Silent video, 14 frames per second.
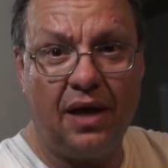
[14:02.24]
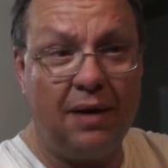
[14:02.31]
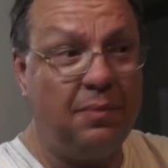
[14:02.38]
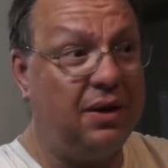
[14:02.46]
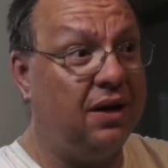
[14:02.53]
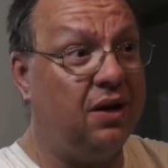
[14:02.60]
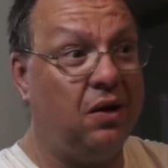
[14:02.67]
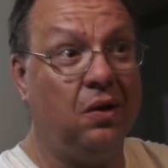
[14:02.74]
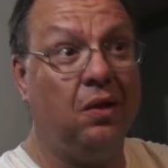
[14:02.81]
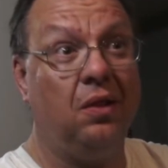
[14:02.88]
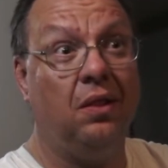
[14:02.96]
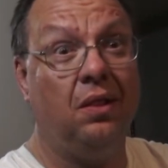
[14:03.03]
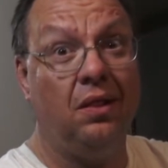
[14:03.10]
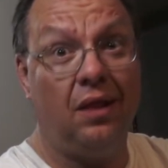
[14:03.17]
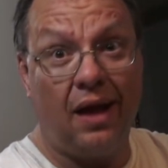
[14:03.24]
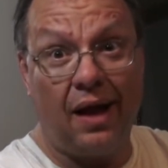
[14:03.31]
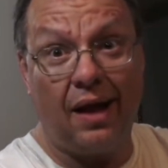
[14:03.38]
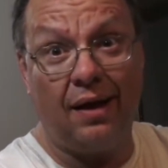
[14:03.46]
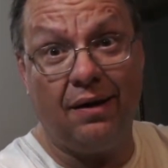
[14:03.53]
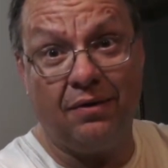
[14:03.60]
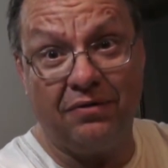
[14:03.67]
I mean, a
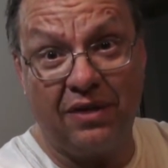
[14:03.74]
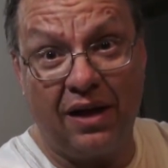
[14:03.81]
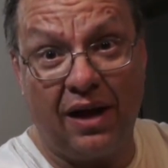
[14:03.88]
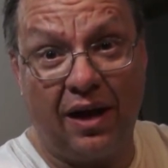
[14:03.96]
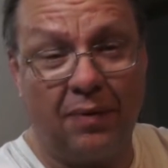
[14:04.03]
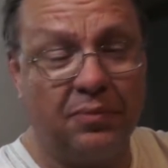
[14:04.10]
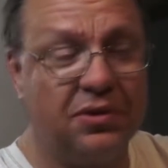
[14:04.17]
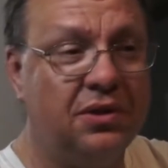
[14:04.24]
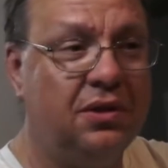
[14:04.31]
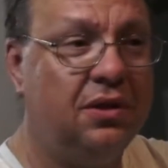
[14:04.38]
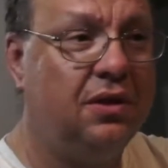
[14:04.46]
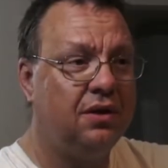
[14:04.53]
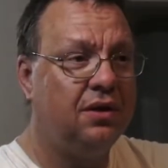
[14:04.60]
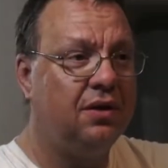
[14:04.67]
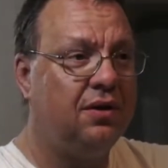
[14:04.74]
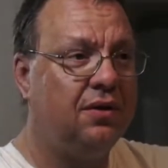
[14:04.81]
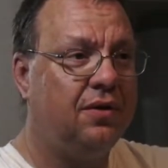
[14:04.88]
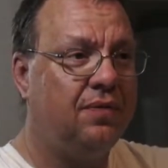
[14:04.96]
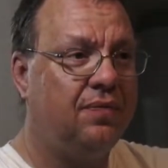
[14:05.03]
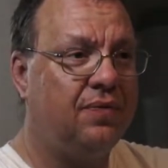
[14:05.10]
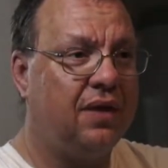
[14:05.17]
lot of cops.
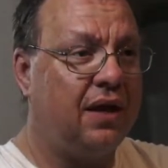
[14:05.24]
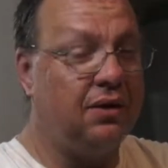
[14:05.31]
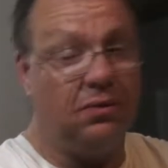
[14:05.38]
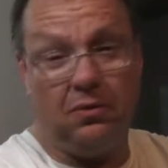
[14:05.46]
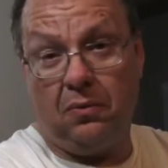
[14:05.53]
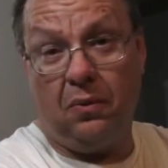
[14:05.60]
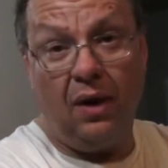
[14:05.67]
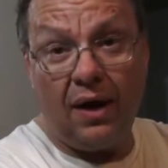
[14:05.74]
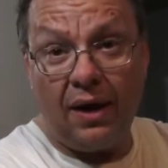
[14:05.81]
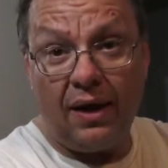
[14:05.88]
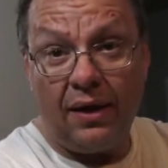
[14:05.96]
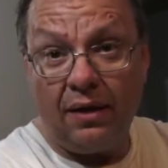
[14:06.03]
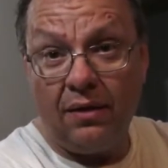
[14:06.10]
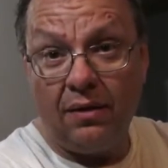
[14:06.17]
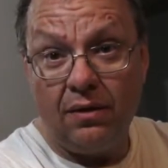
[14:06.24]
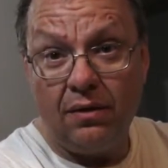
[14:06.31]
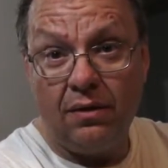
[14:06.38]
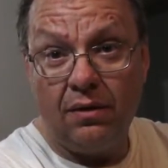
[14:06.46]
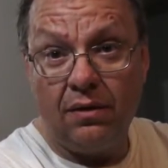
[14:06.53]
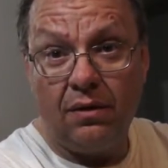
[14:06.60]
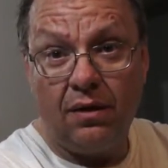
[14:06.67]
I don't know why,
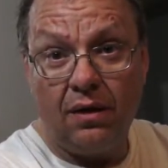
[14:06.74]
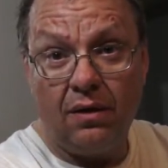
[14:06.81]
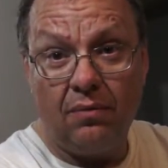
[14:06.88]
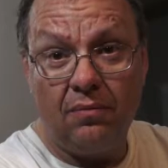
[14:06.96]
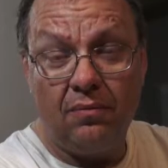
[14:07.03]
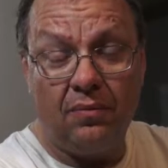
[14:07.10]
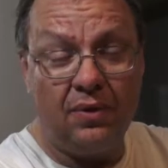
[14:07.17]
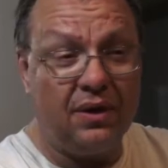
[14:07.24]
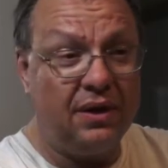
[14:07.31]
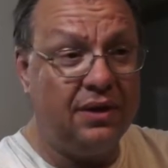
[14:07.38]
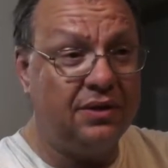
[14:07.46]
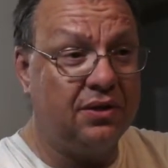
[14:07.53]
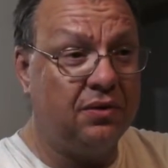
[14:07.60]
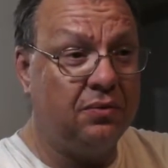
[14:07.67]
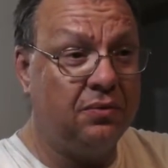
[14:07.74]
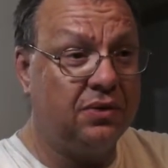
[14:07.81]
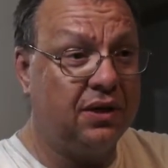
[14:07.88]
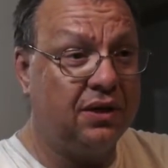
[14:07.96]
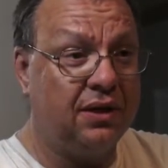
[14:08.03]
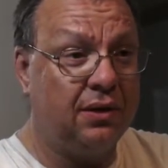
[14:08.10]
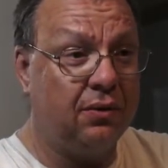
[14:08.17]
but it's almost
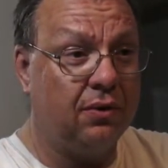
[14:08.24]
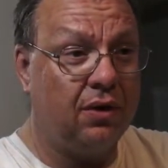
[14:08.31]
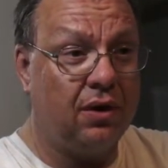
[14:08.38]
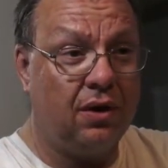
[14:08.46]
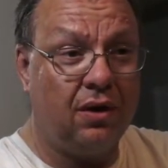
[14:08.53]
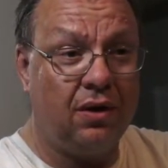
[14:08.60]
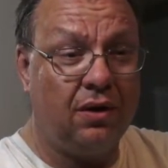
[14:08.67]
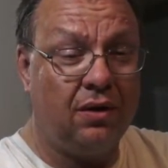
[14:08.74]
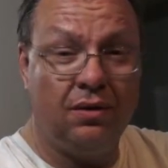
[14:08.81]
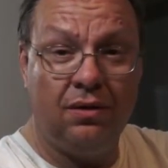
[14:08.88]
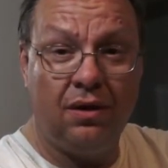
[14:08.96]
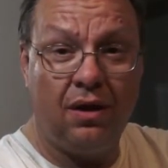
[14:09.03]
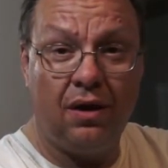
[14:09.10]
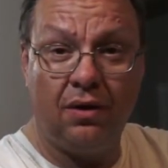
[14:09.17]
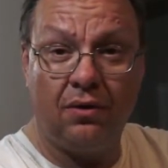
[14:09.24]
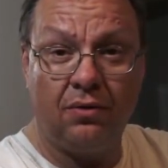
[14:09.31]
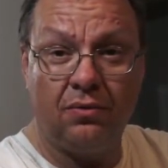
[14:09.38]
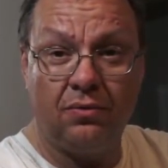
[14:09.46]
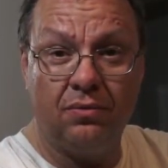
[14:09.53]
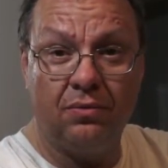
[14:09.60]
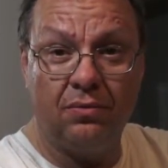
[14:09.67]
like they were all huddled
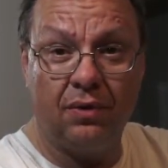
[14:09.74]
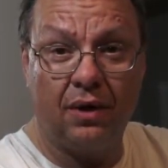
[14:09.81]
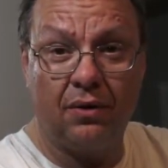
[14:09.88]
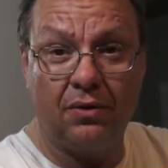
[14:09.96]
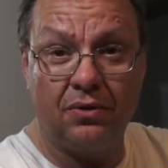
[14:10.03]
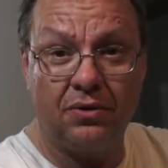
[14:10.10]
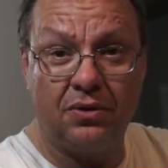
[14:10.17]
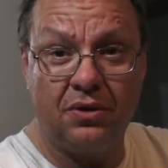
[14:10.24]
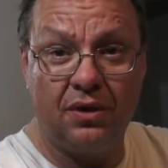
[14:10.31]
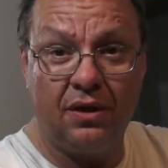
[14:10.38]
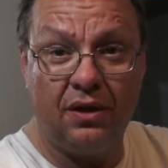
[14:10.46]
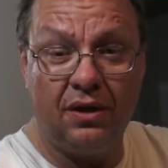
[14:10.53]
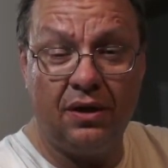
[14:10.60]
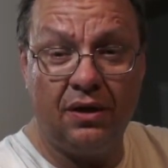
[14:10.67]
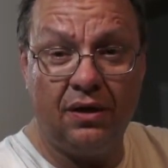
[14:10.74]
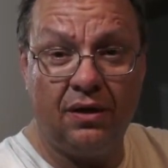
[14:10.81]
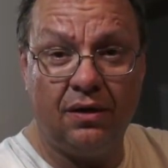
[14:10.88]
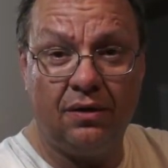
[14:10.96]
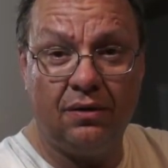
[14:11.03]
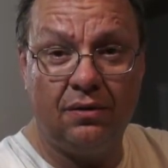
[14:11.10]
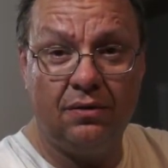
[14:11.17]
right close to the
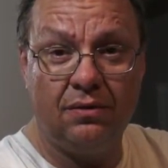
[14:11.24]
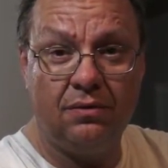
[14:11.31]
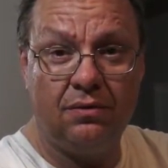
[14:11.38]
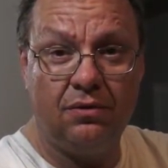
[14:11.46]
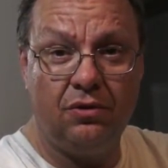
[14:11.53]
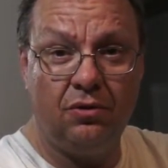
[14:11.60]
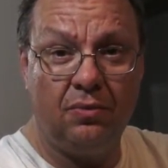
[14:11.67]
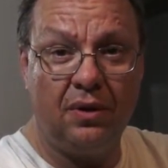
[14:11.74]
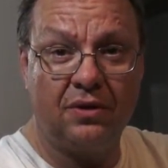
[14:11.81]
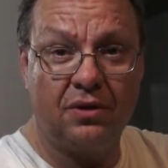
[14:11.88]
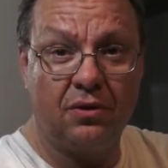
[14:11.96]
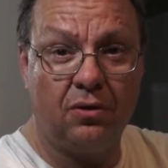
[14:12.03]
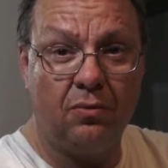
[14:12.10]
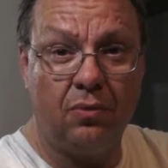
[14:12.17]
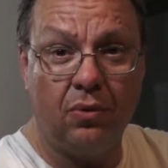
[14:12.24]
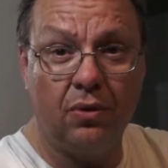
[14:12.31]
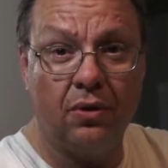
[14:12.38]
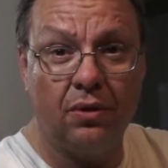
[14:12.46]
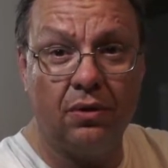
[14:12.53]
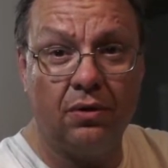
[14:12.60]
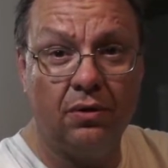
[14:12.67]
New Mexico
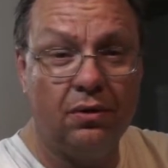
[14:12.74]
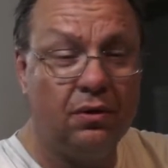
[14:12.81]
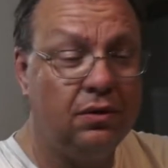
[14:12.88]
border,